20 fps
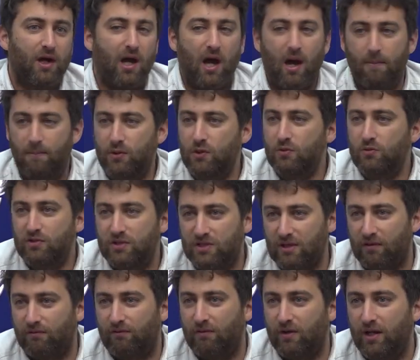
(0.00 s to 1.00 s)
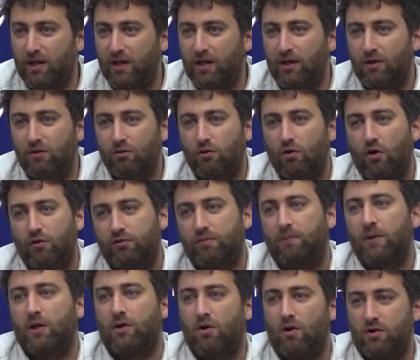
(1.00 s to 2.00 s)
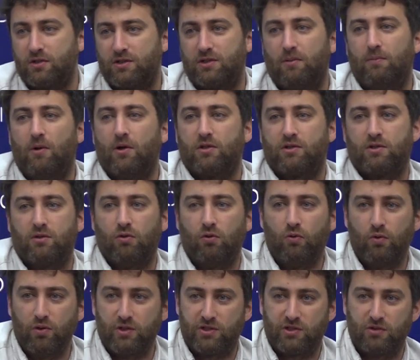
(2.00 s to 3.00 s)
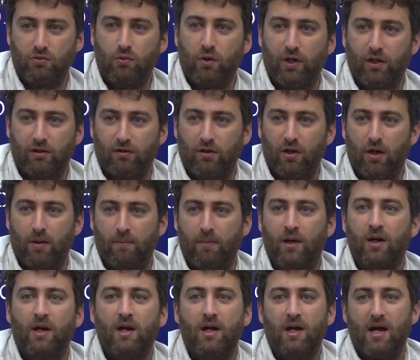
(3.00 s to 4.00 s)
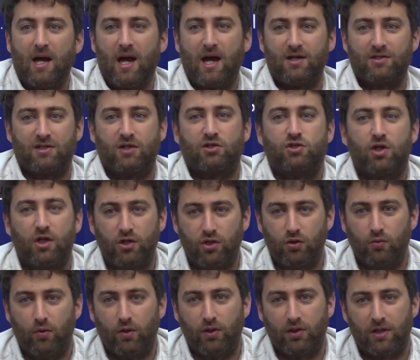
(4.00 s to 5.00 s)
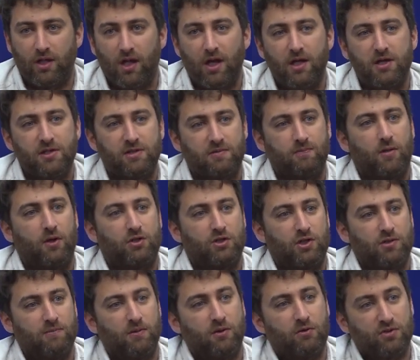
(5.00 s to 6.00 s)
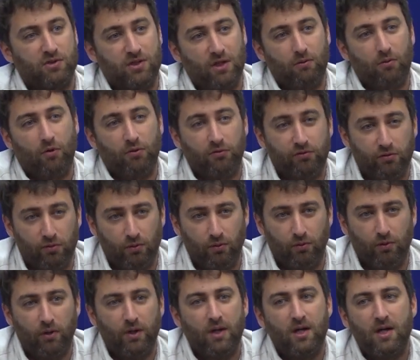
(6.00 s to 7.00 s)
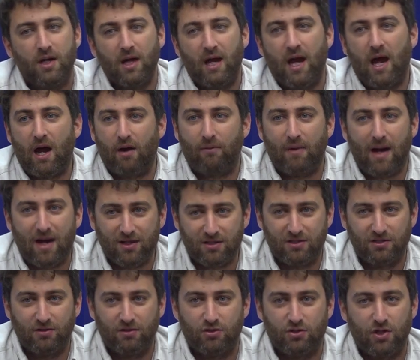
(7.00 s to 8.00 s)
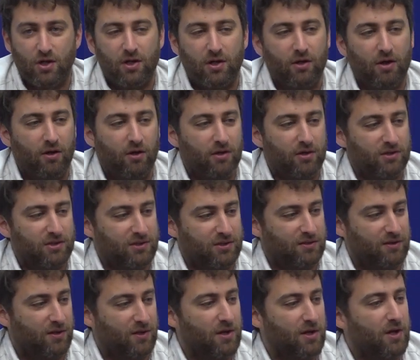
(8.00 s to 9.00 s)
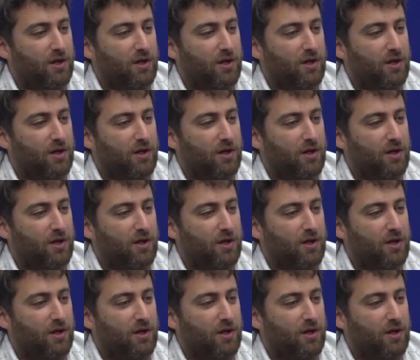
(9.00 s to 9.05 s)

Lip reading: abusively, not because the person who is suing them has a genuine case, but just because they want to harass the journalist,